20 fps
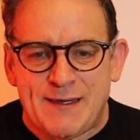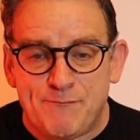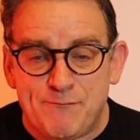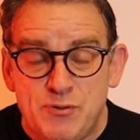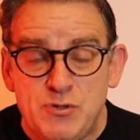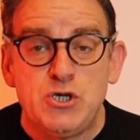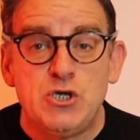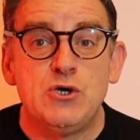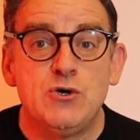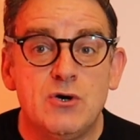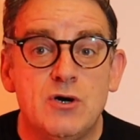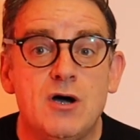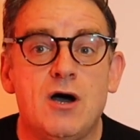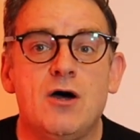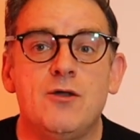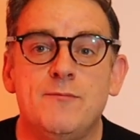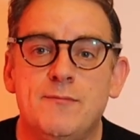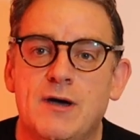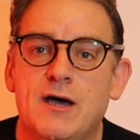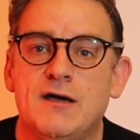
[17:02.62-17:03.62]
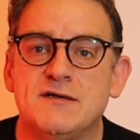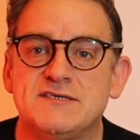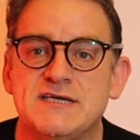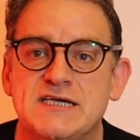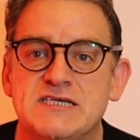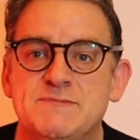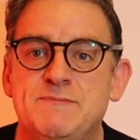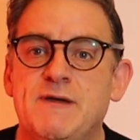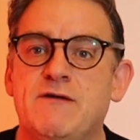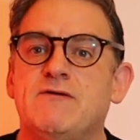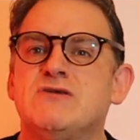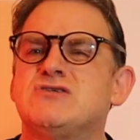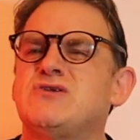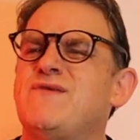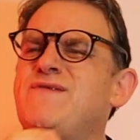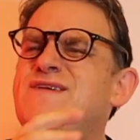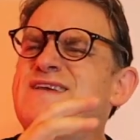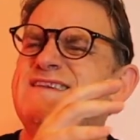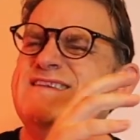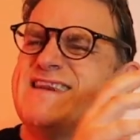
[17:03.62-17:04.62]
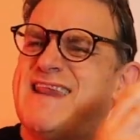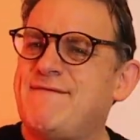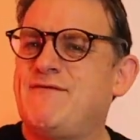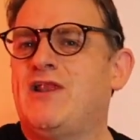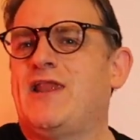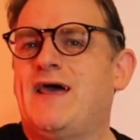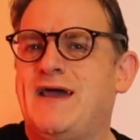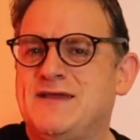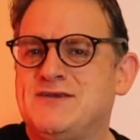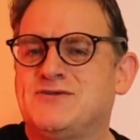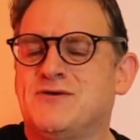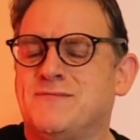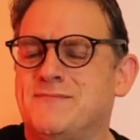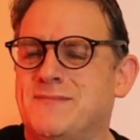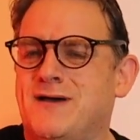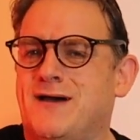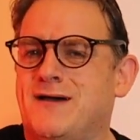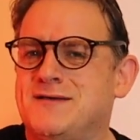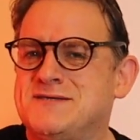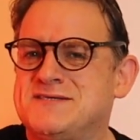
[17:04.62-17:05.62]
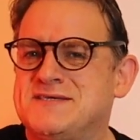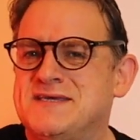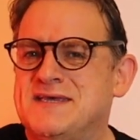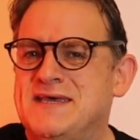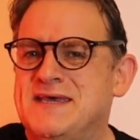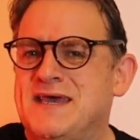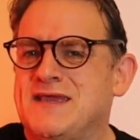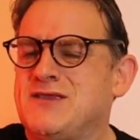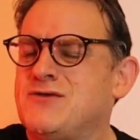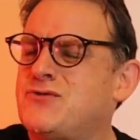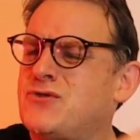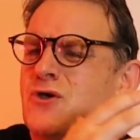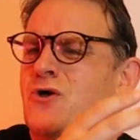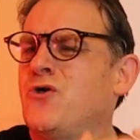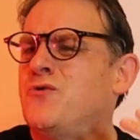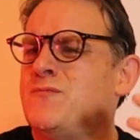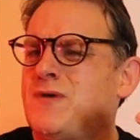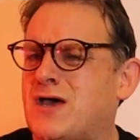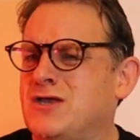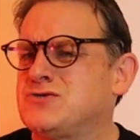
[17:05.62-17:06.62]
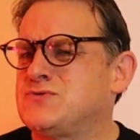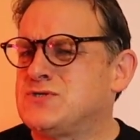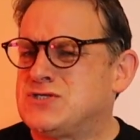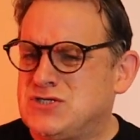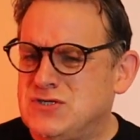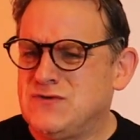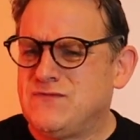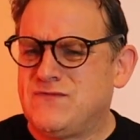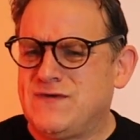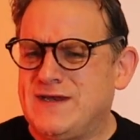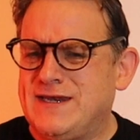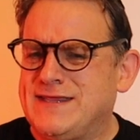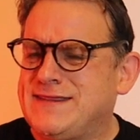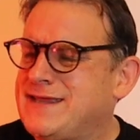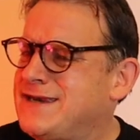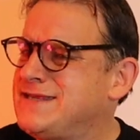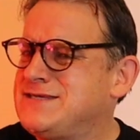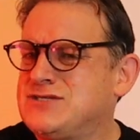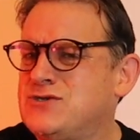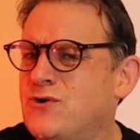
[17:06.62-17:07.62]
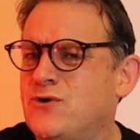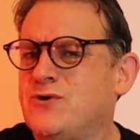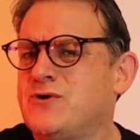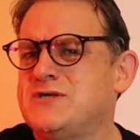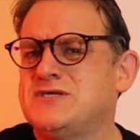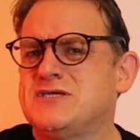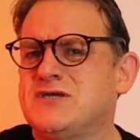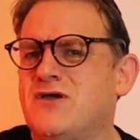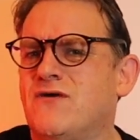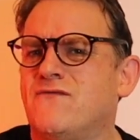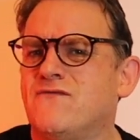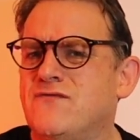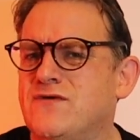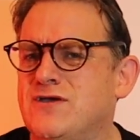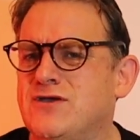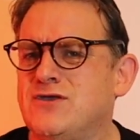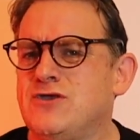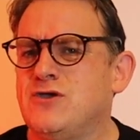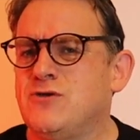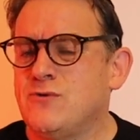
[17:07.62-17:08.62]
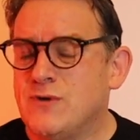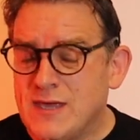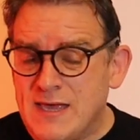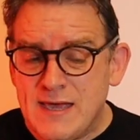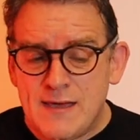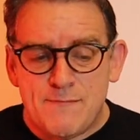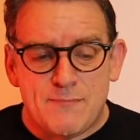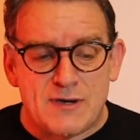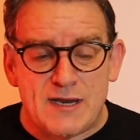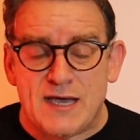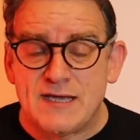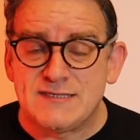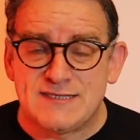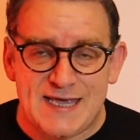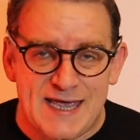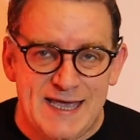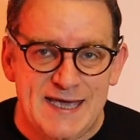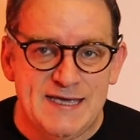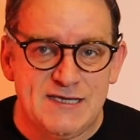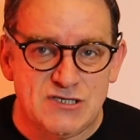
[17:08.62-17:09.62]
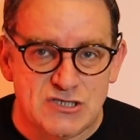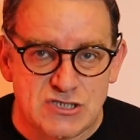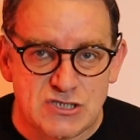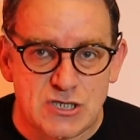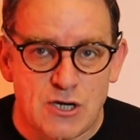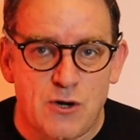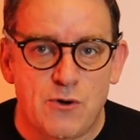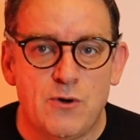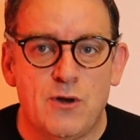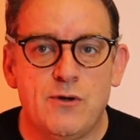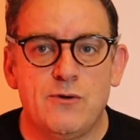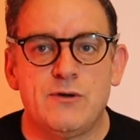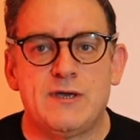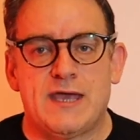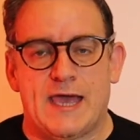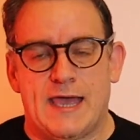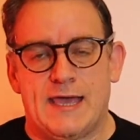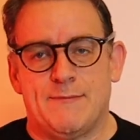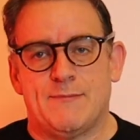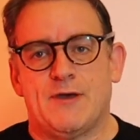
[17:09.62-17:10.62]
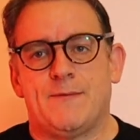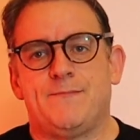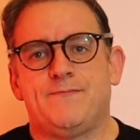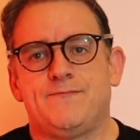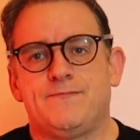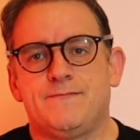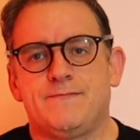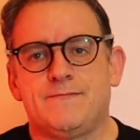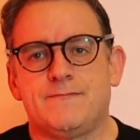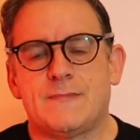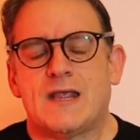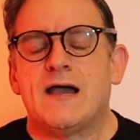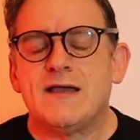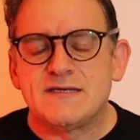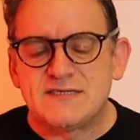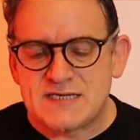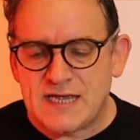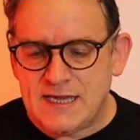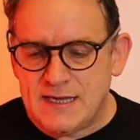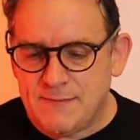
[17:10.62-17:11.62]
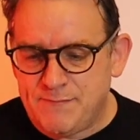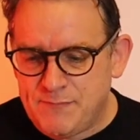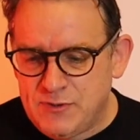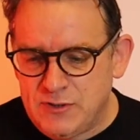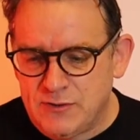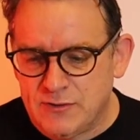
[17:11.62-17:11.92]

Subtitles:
pure On Mars experience. So if you never liked On Mars and you thought On Mars was too fiddly, then it's not going to convert you. But as a solo gamer, as a